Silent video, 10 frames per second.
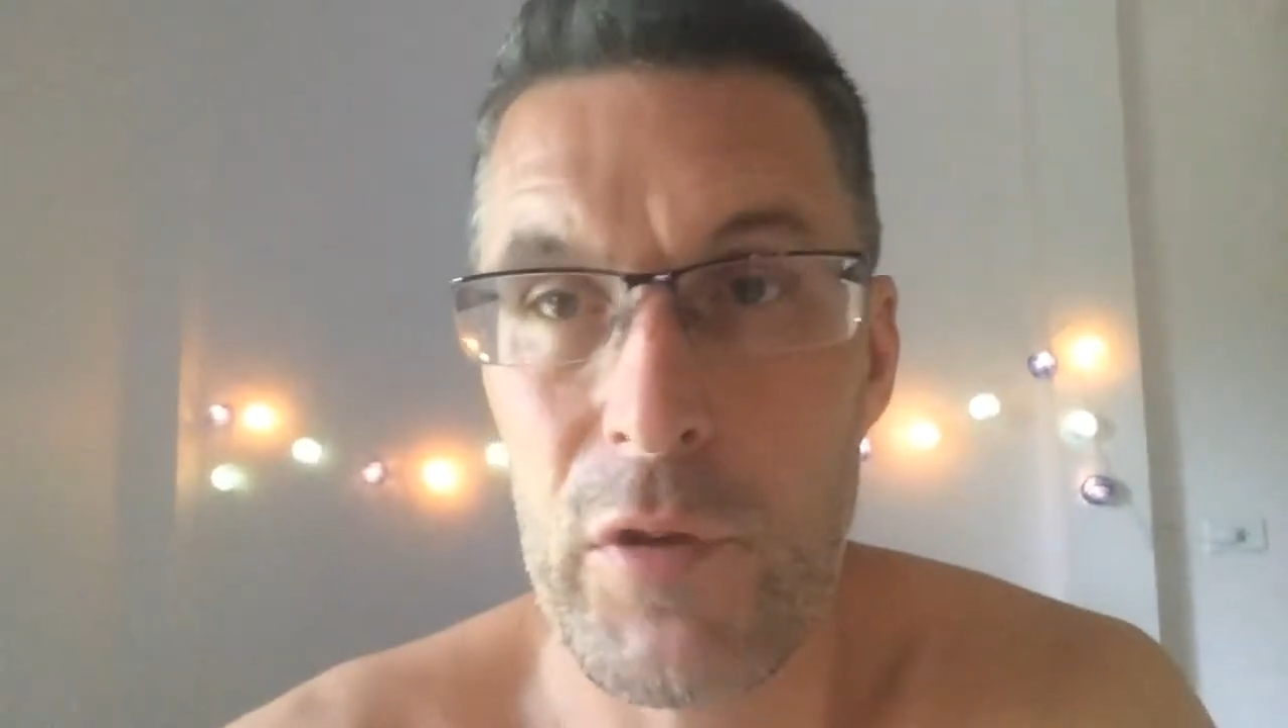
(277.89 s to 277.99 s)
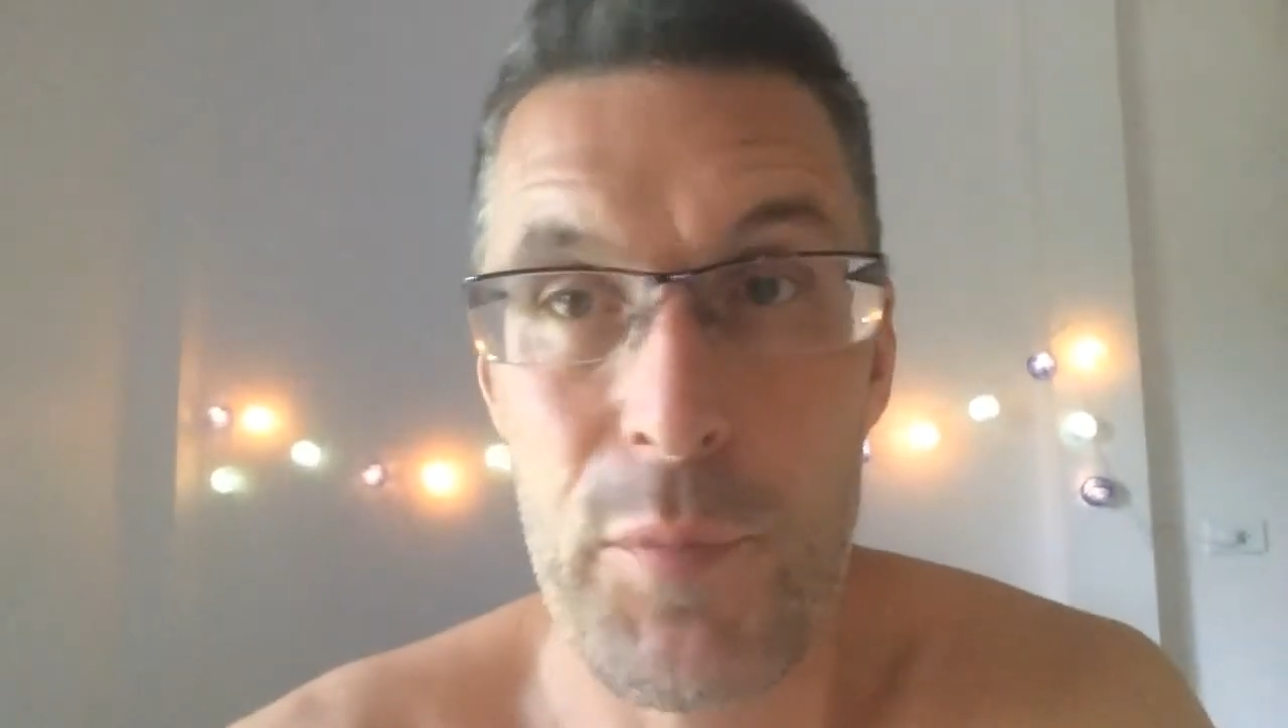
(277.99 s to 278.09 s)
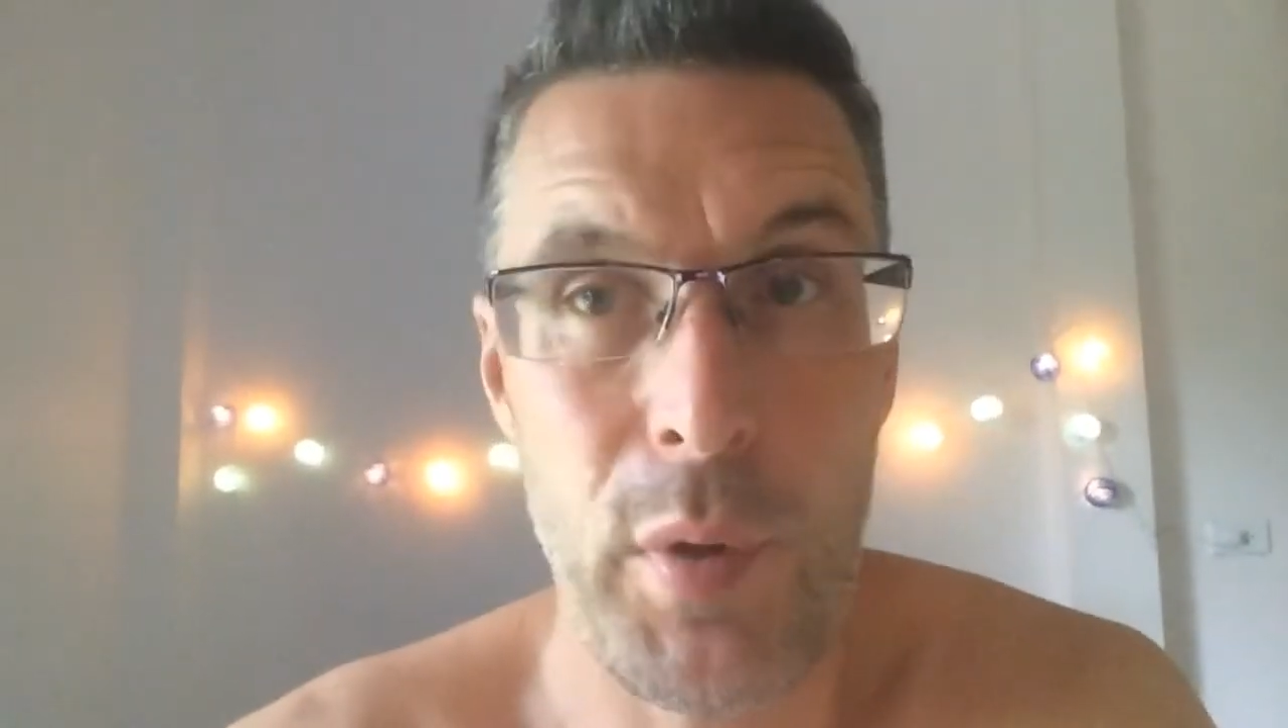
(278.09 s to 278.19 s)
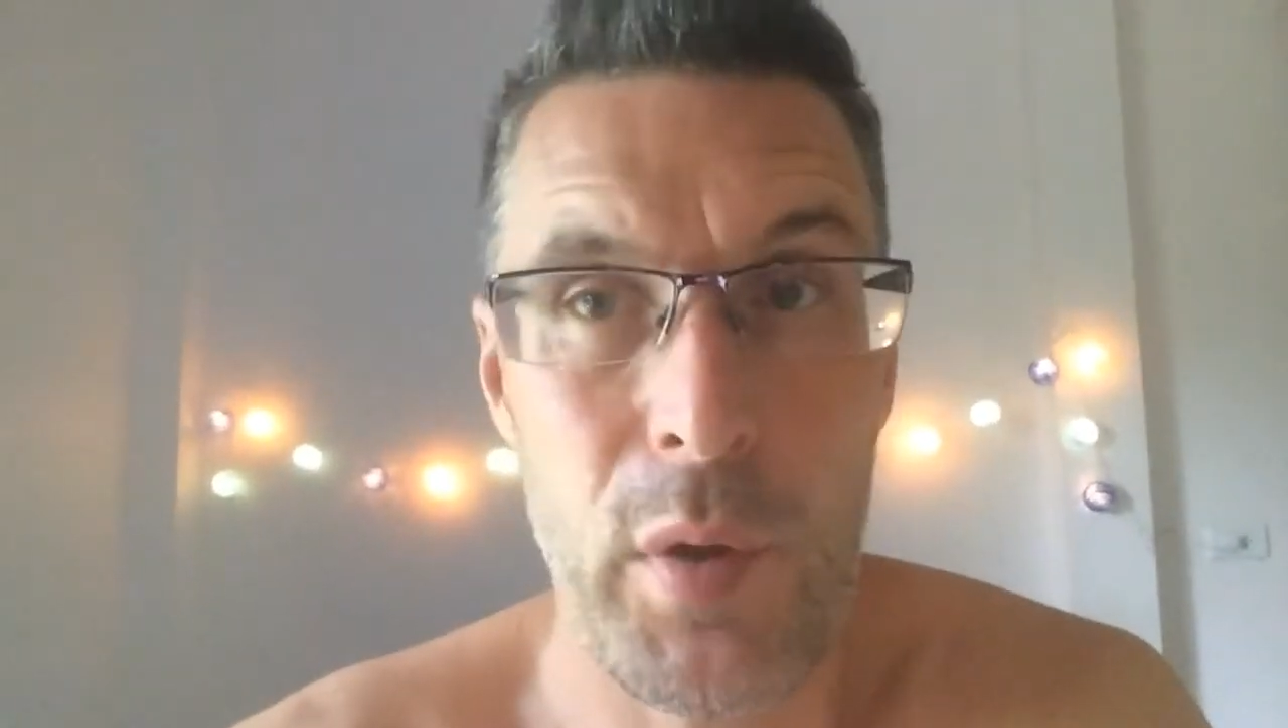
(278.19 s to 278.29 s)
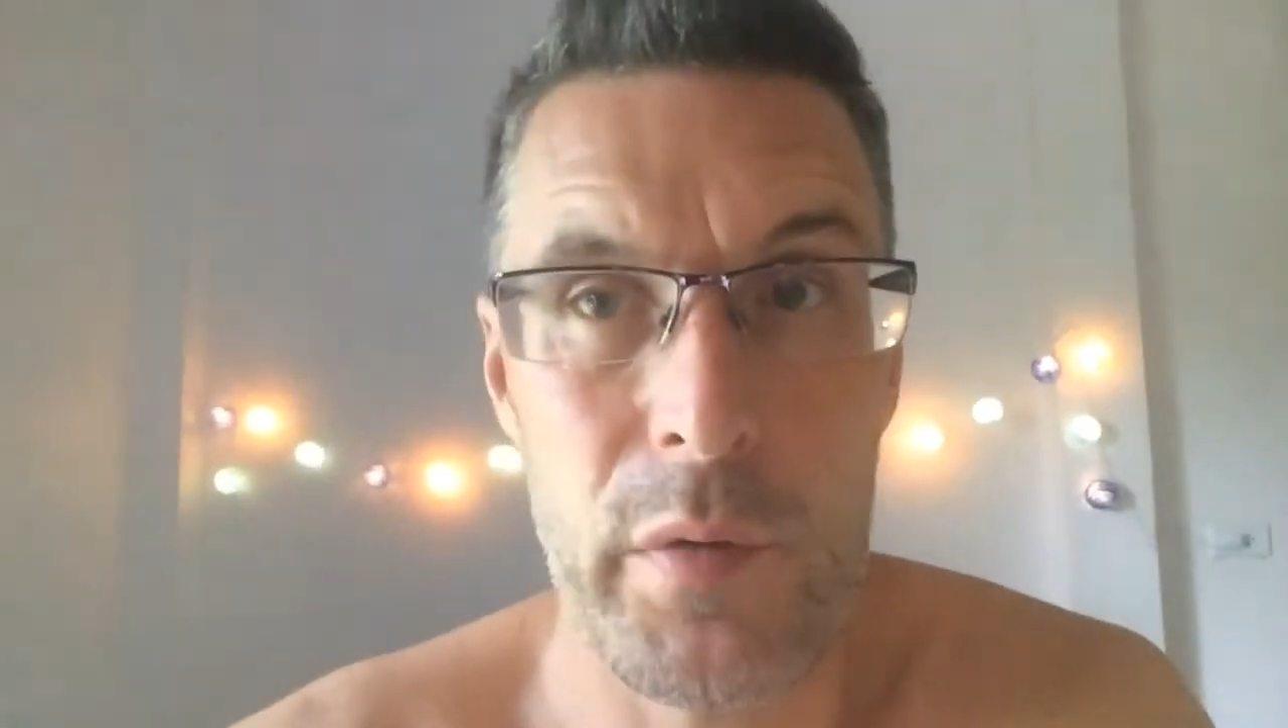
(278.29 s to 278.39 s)

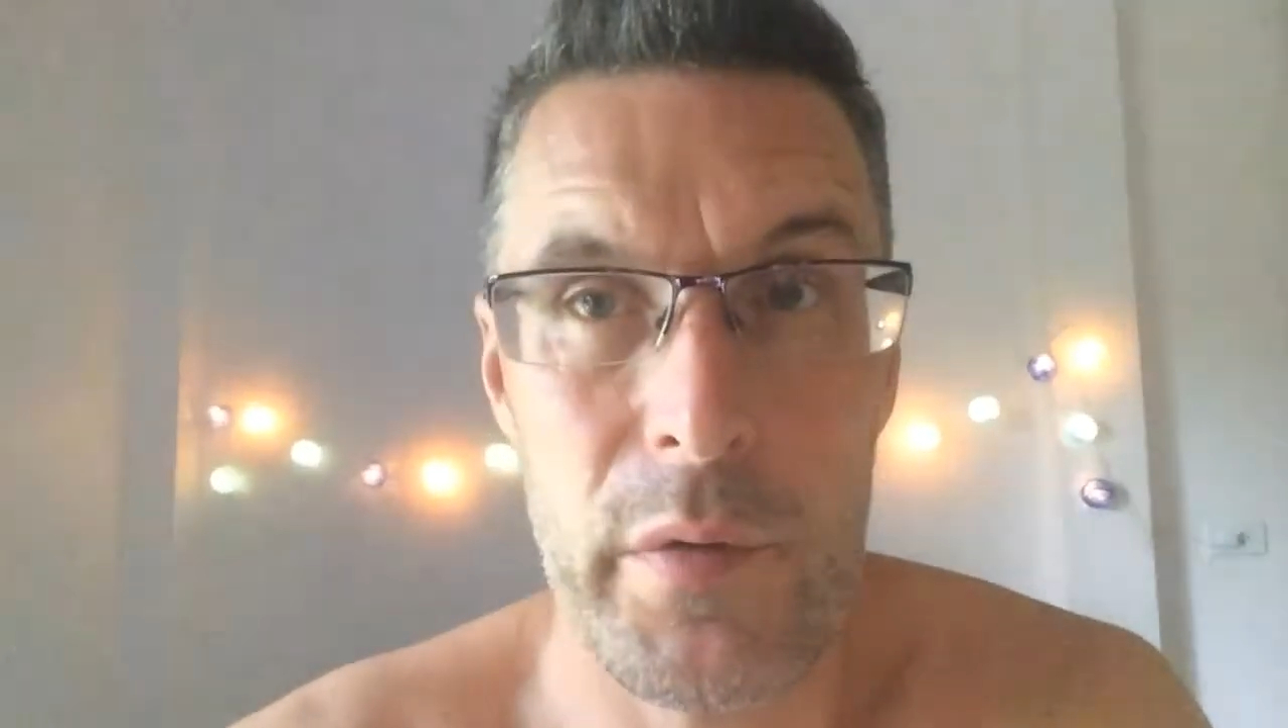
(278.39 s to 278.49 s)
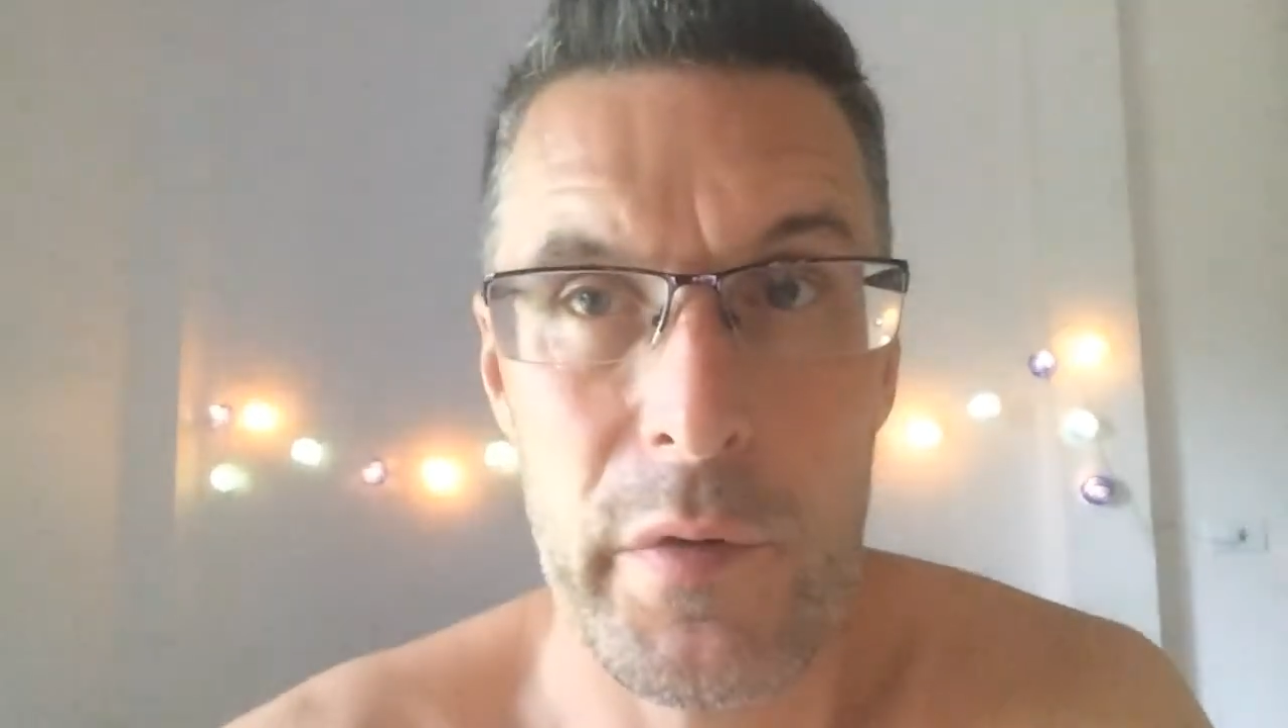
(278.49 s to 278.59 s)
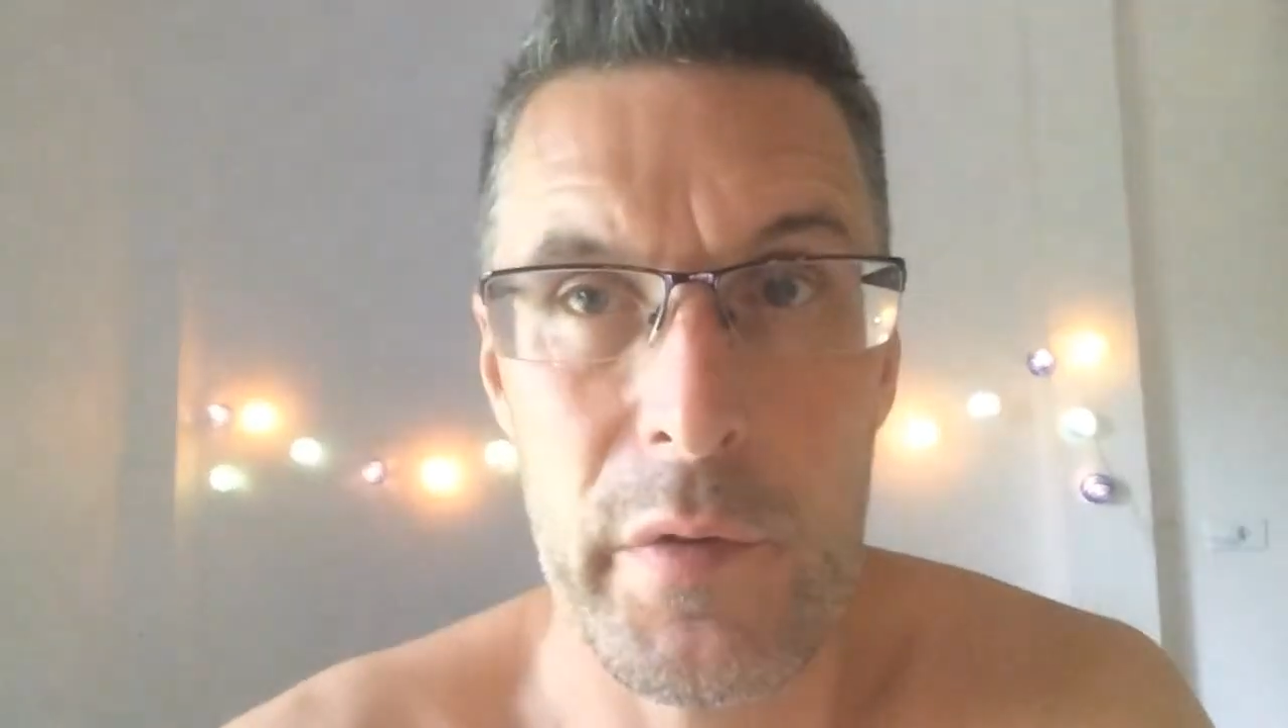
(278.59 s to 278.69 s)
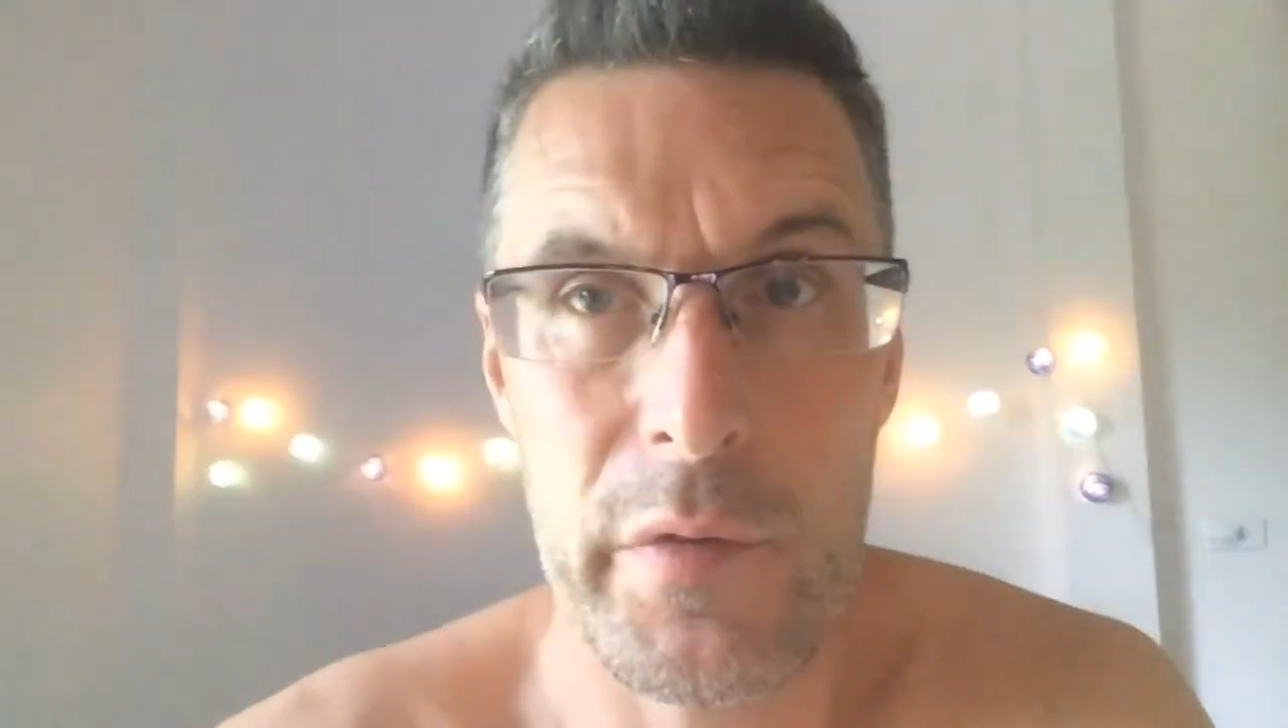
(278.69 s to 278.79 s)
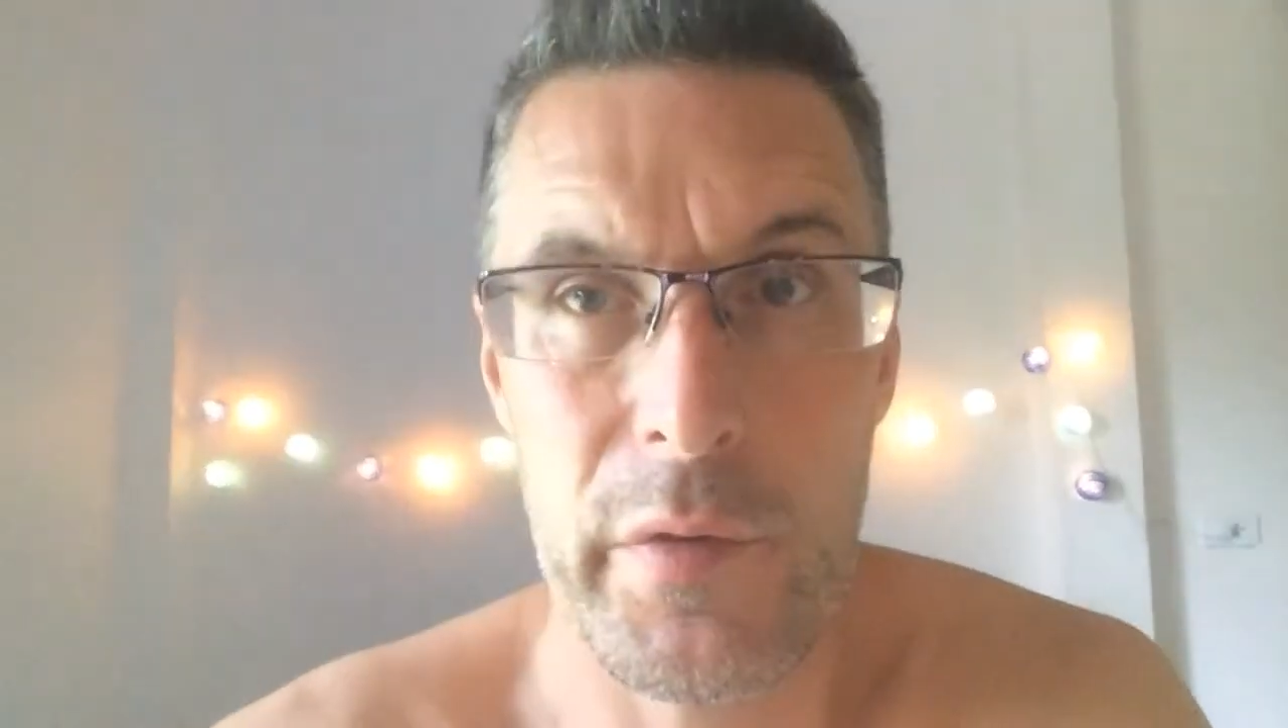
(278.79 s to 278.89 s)
respond